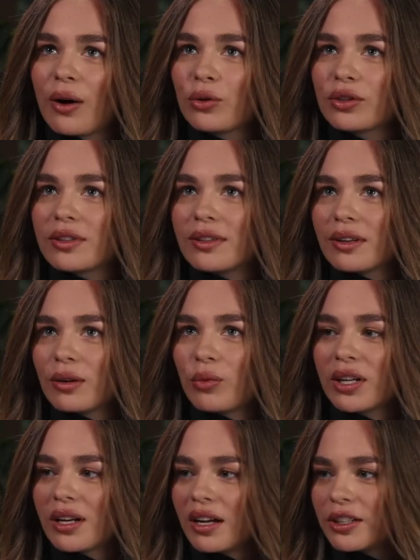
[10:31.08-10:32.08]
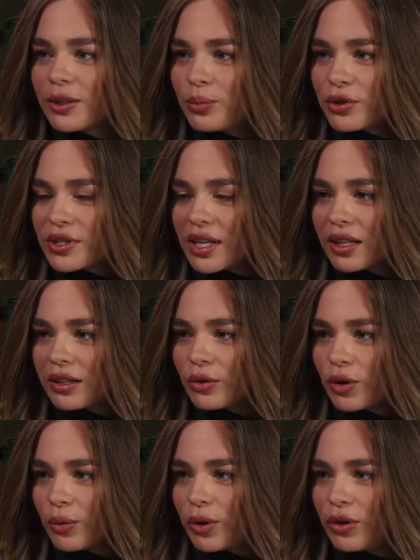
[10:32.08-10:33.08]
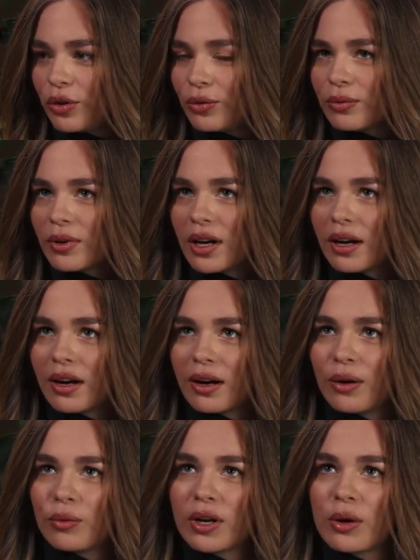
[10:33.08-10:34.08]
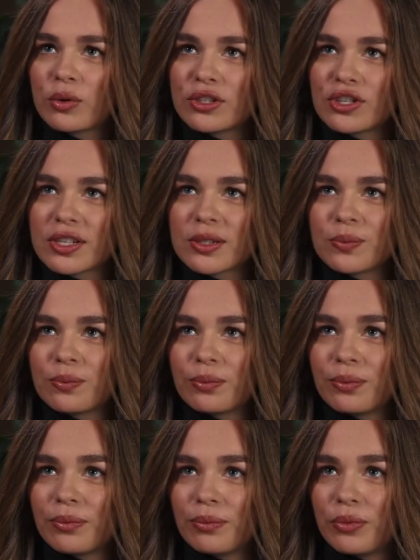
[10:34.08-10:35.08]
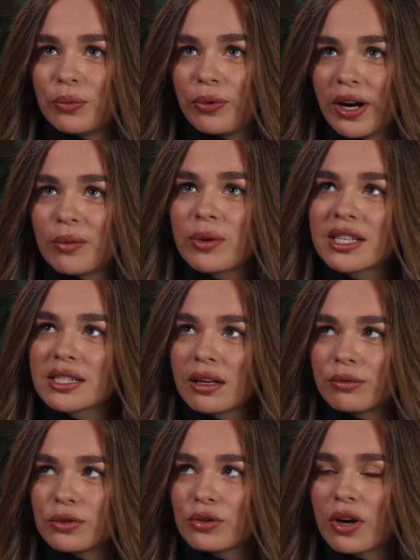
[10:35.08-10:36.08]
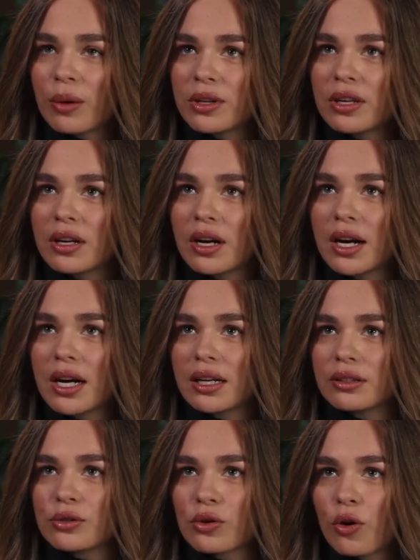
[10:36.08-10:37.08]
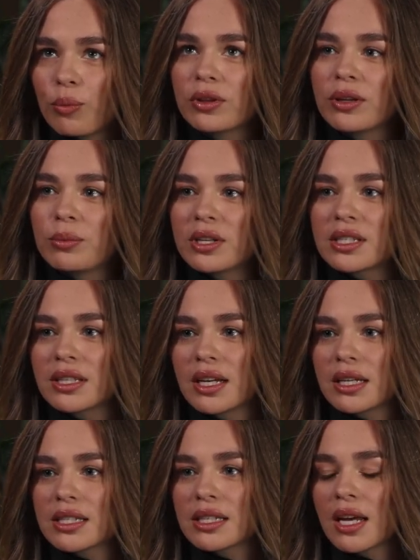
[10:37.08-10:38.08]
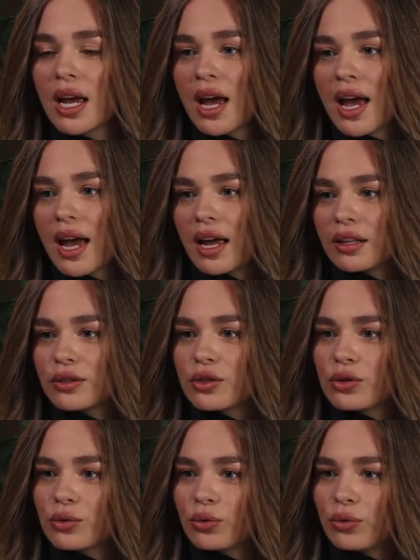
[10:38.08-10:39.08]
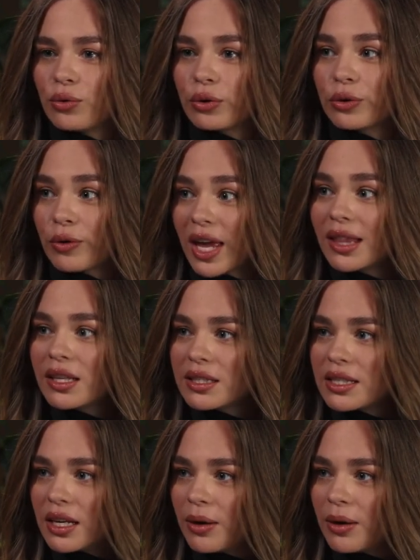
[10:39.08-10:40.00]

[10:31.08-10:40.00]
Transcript: I would 100% agree with you. When I was just preparing myself to come here and to open the business and to create the